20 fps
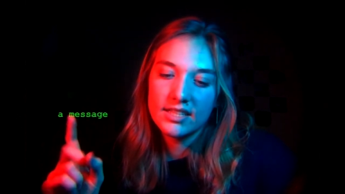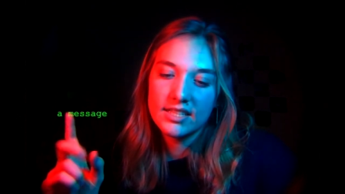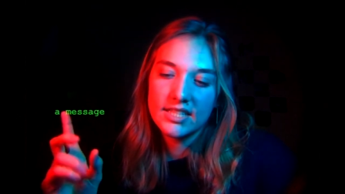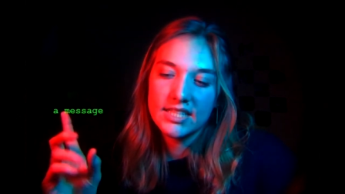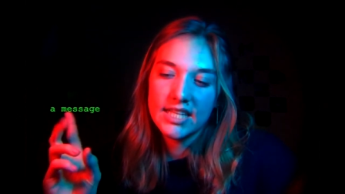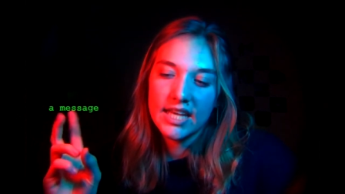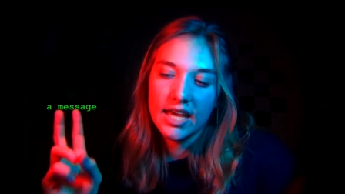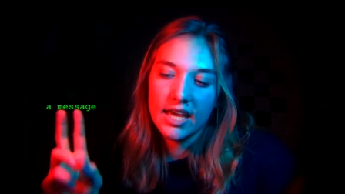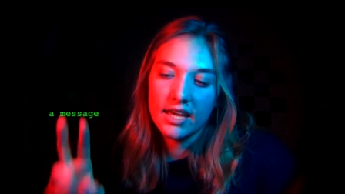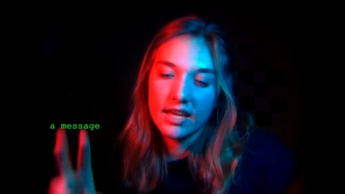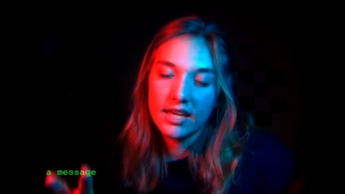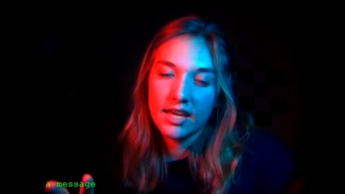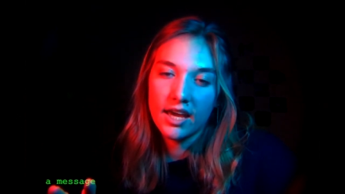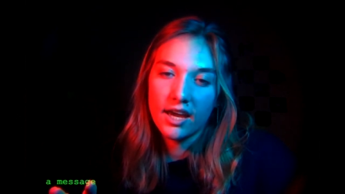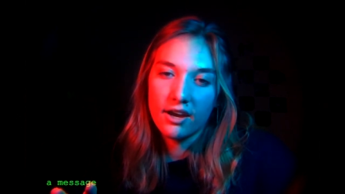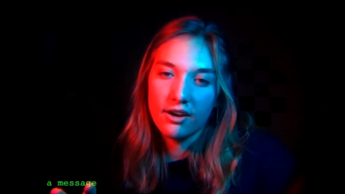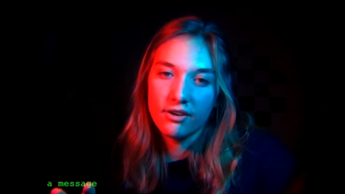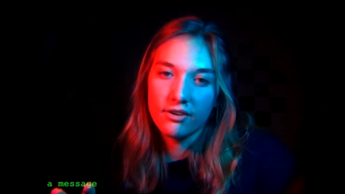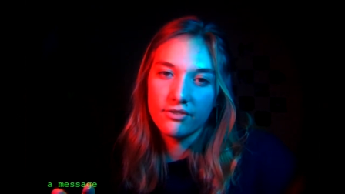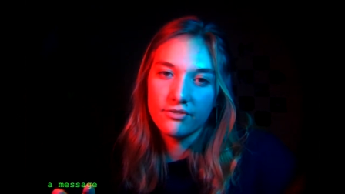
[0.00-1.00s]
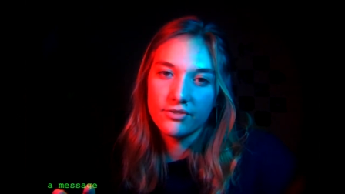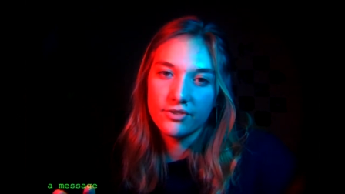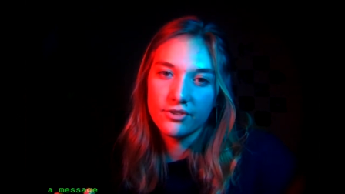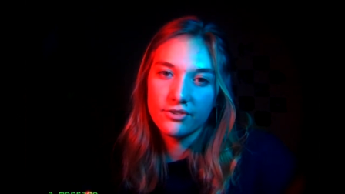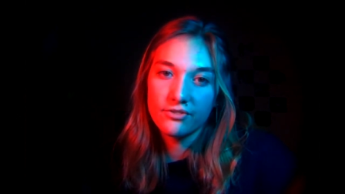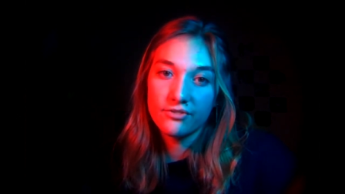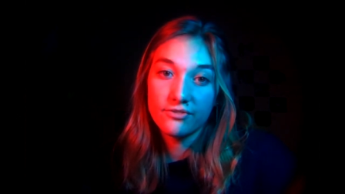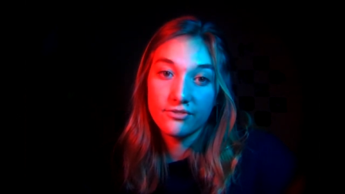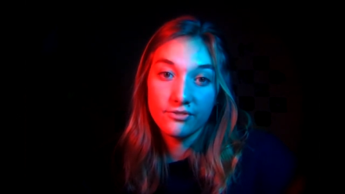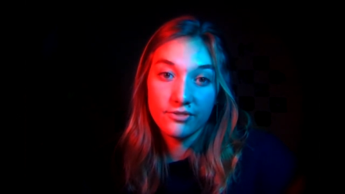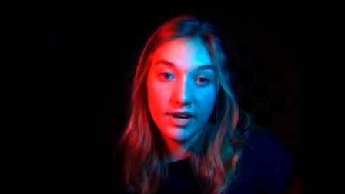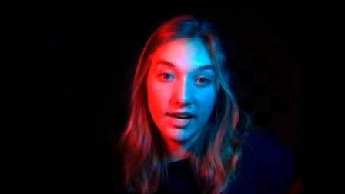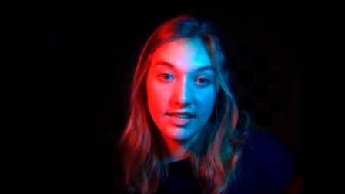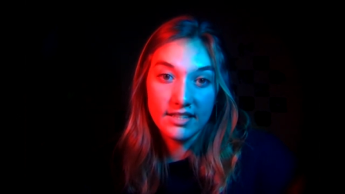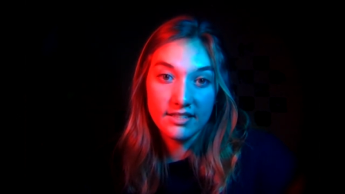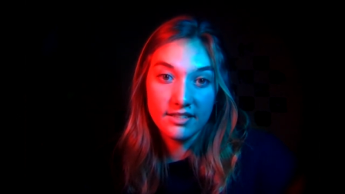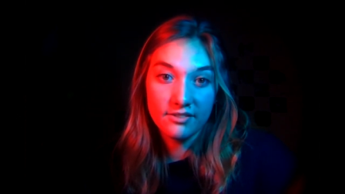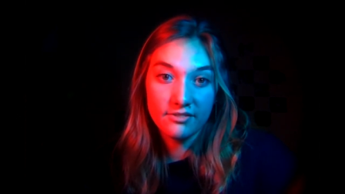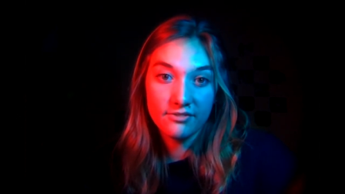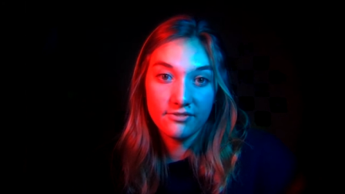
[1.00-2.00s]
take care of your
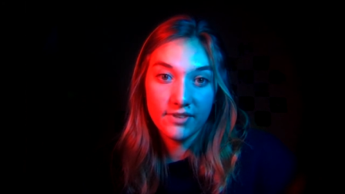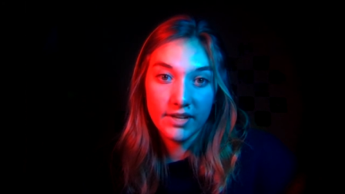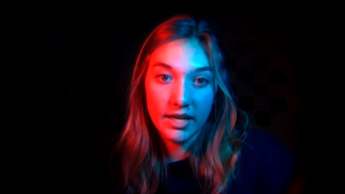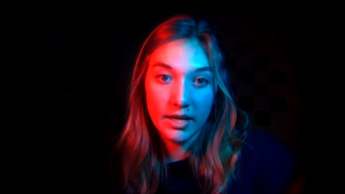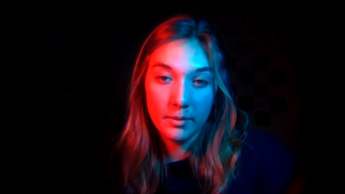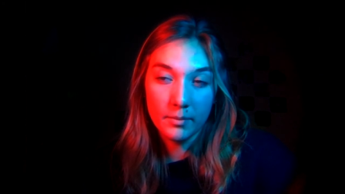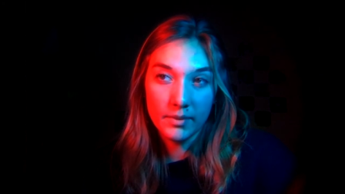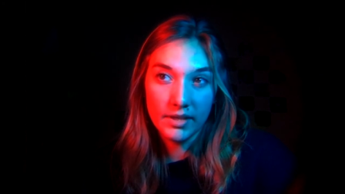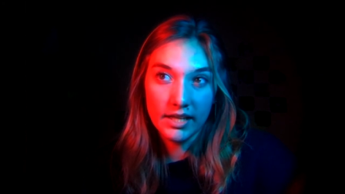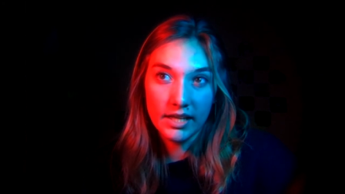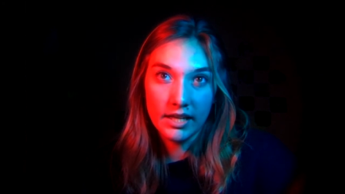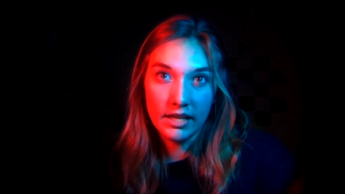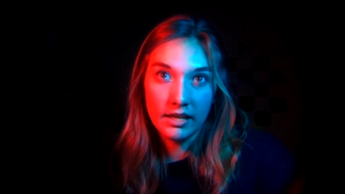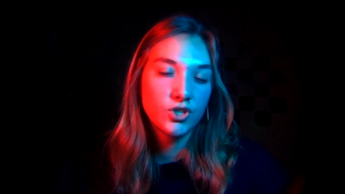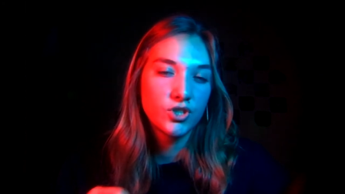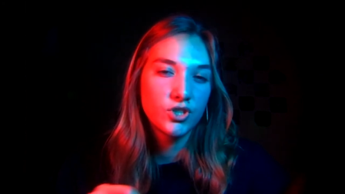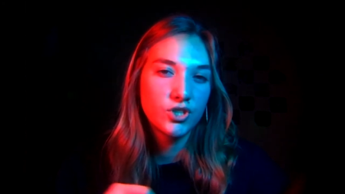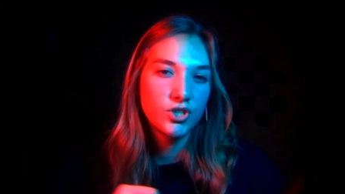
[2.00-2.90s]
friends and family.